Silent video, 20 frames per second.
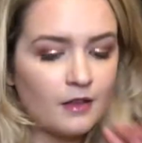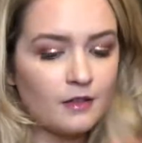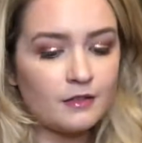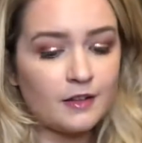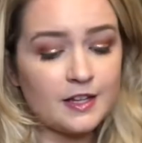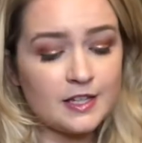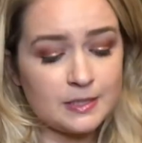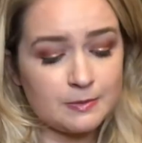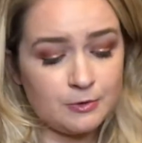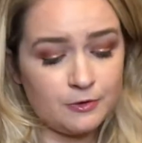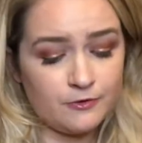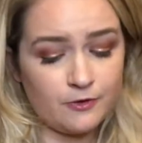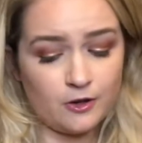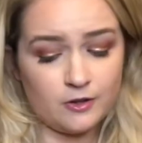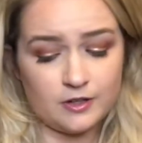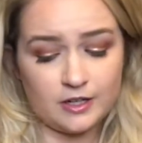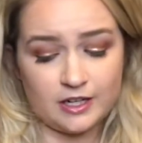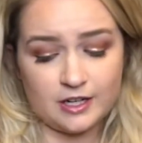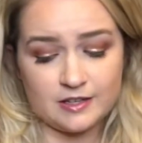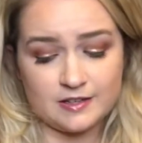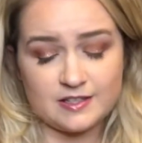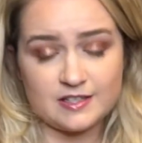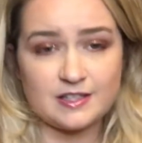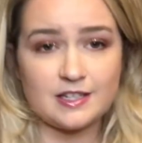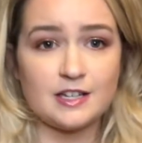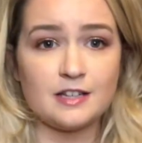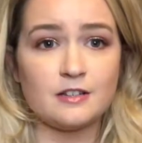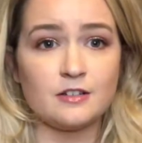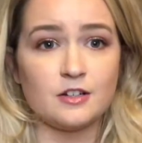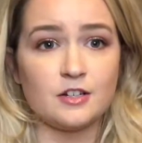Let's move on to
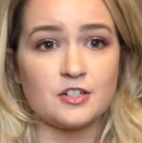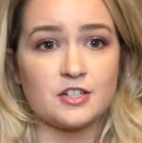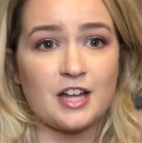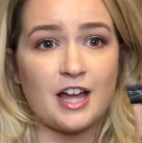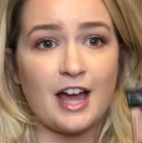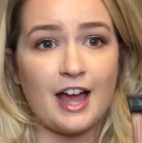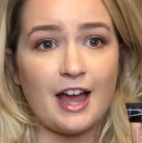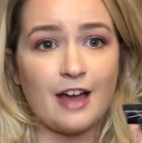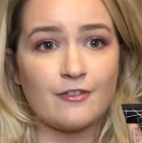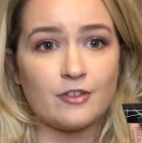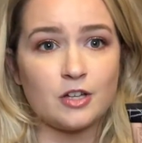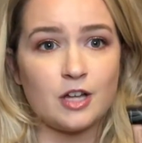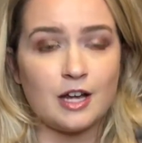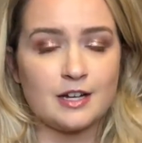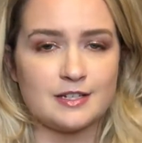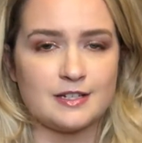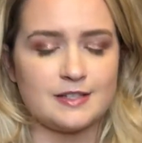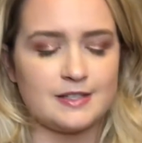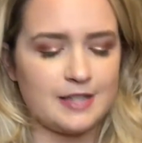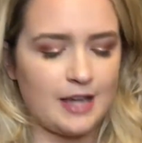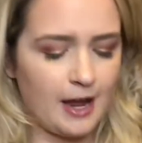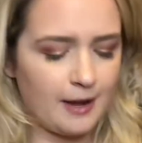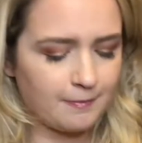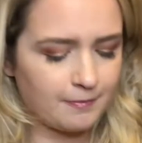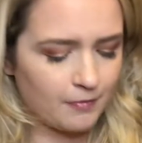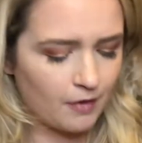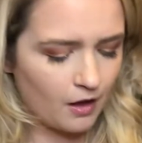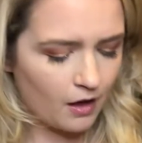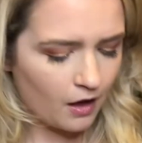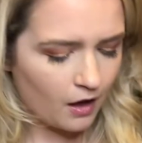concealers. I have a lot to say.
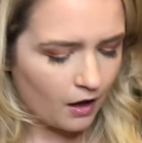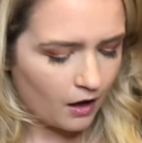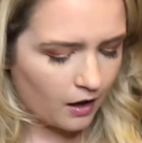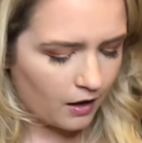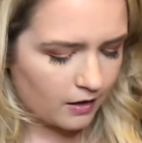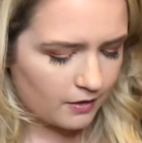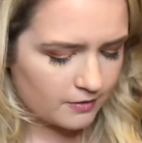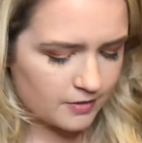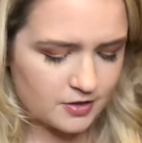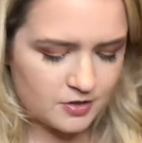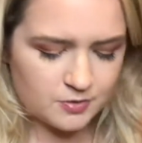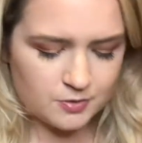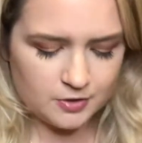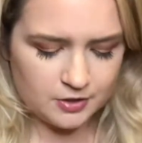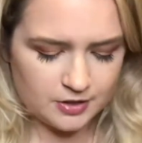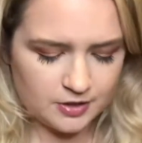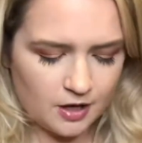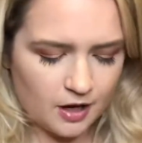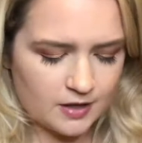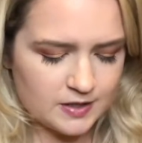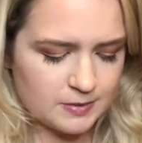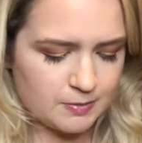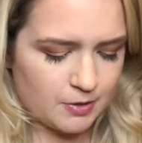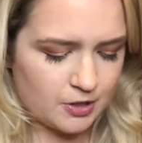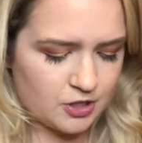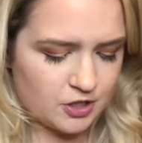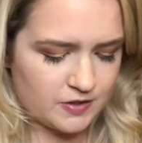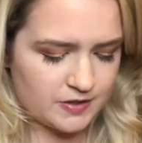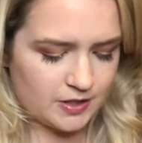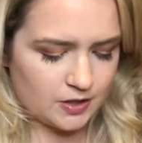It's really not as
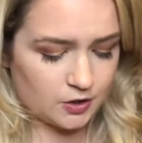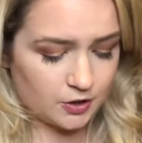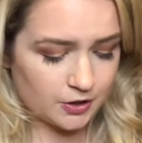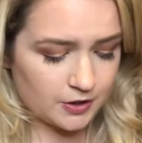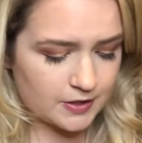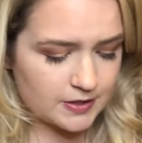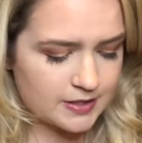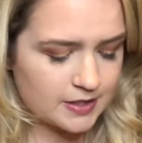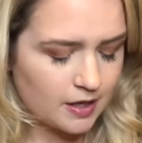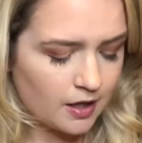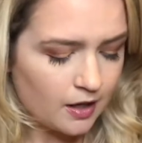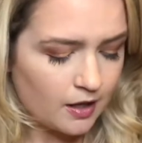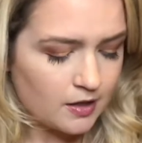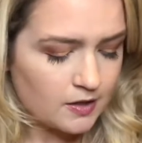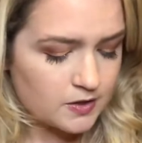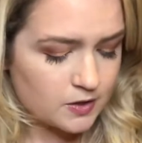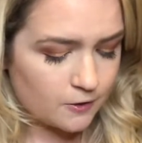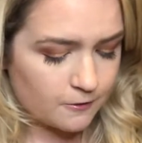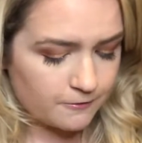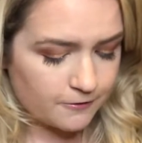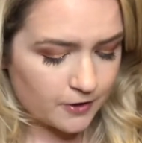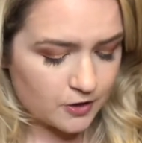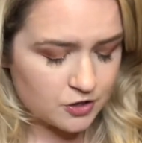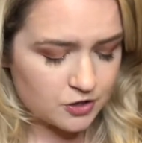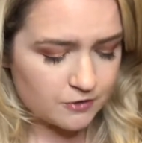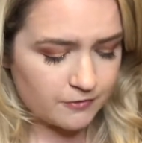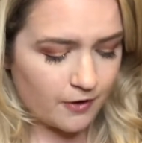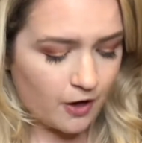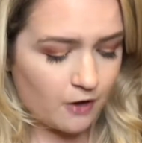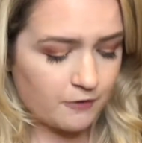much as it looks. So first
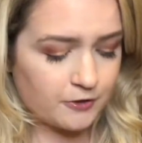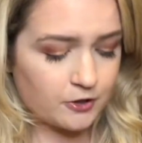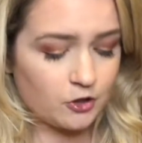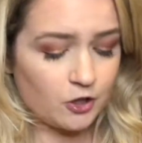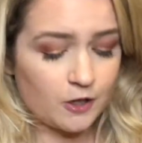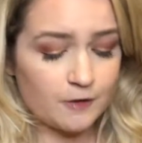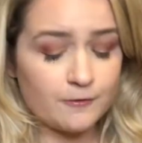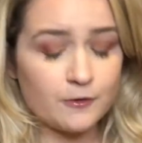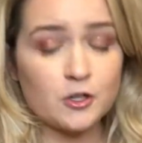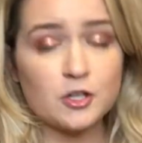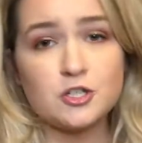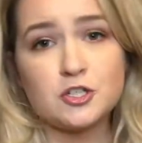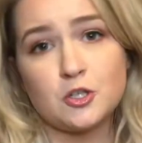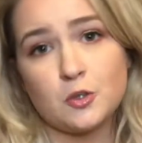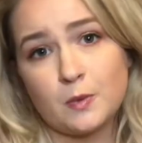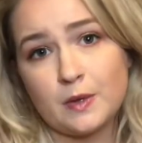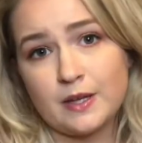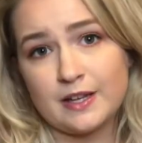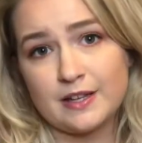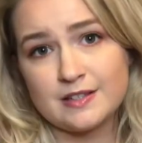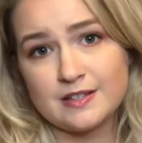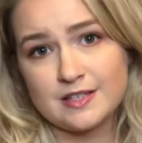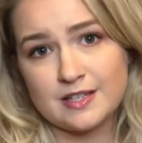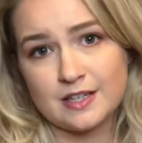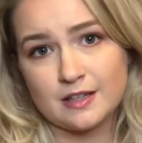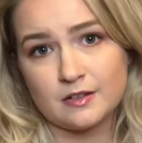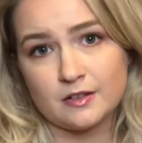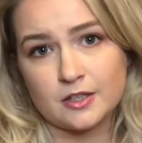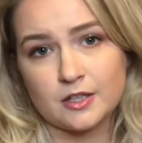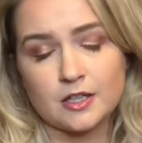of all, if you're looking for a dewy
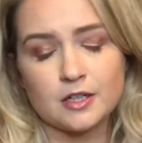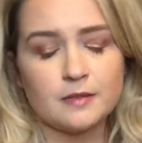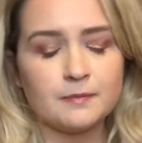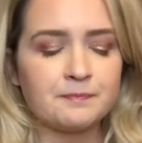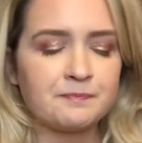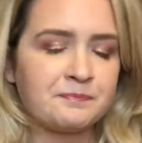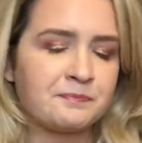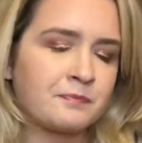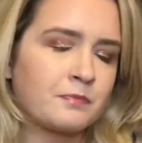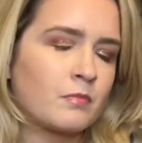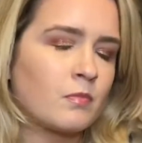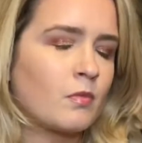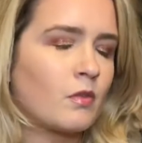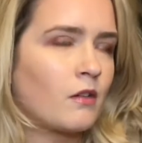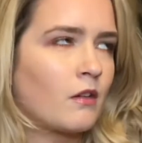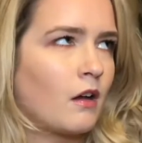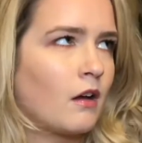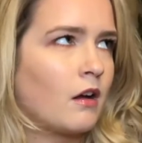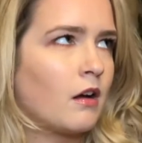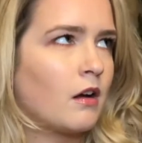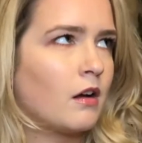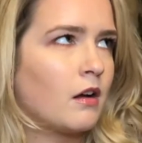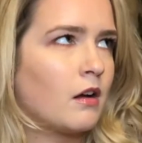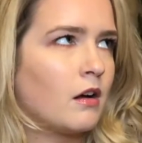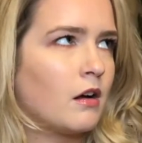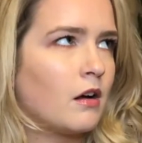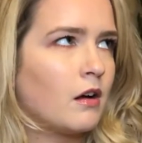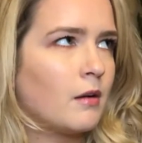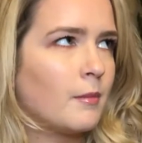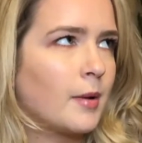concealer, oh
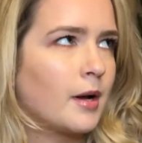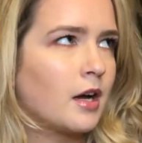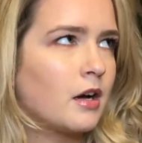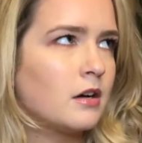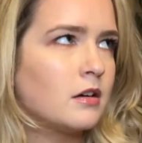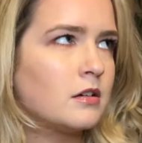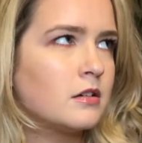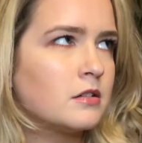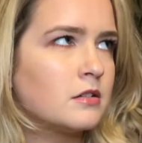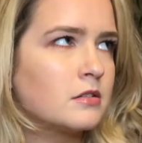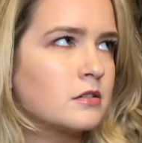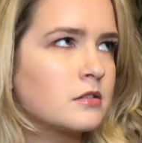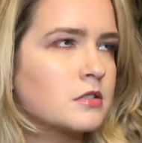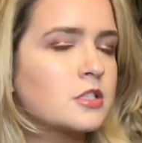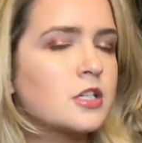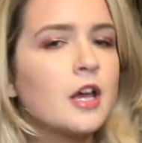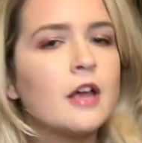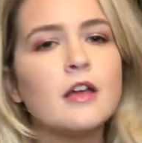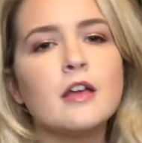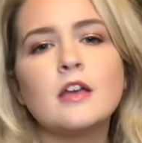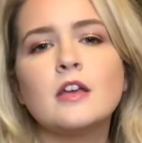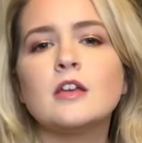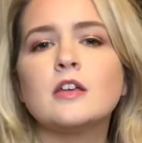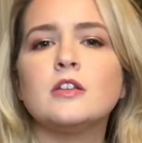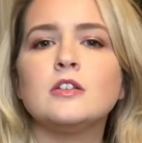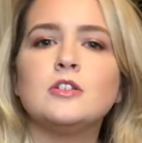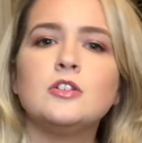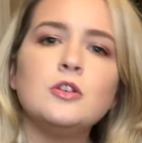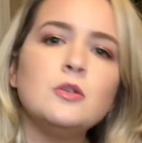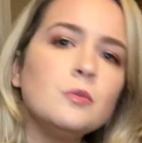my gosh,
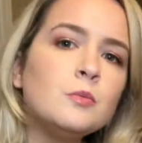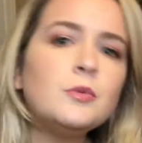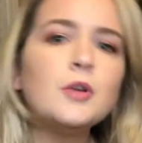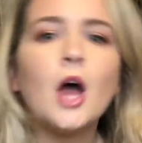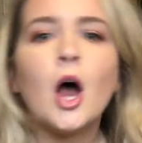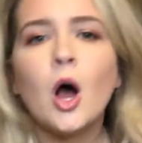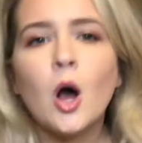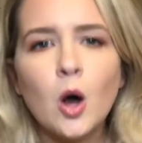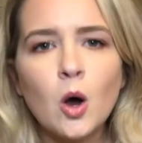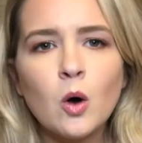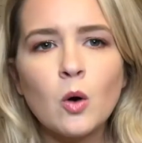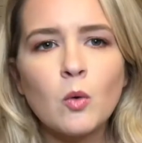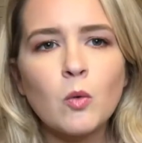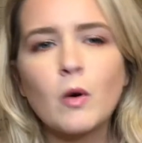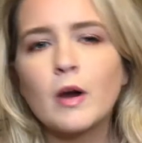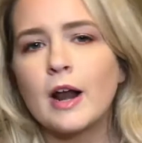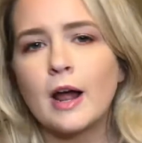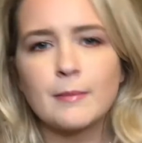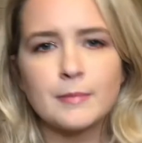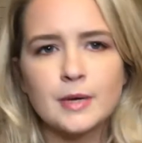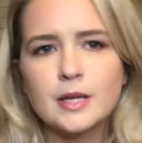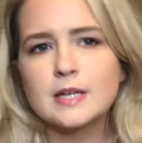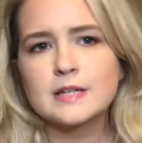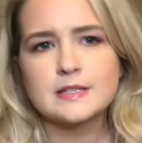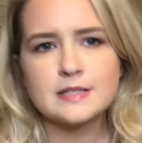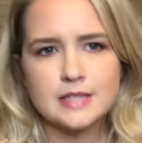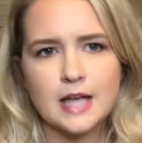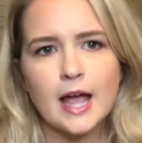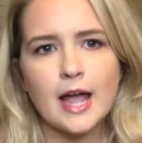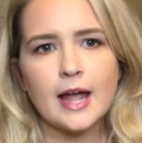you know what I'm gonna
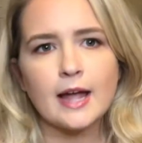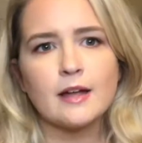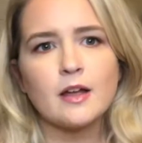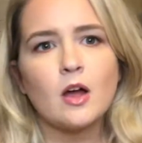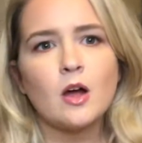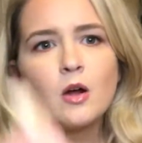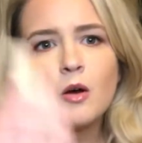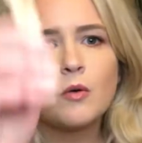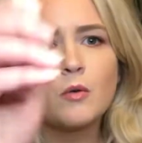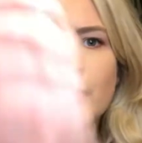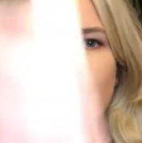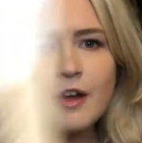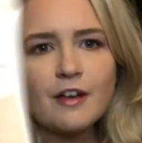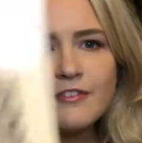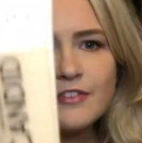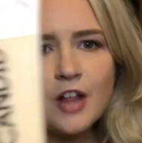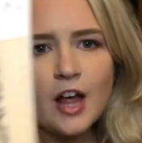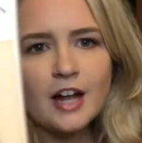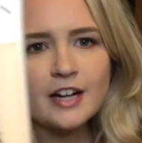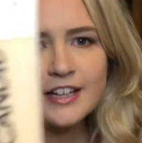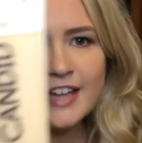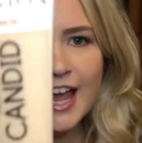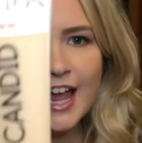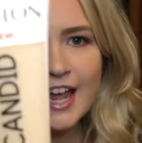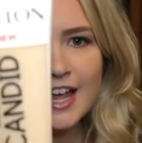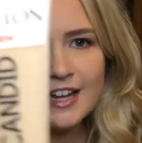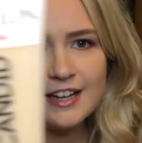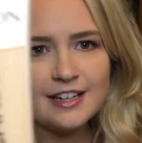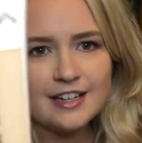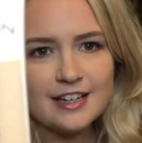say. Revlon
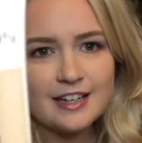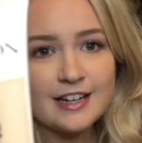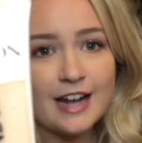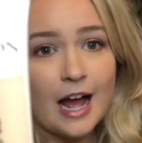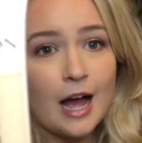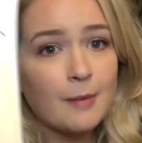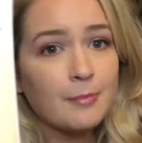Candid. I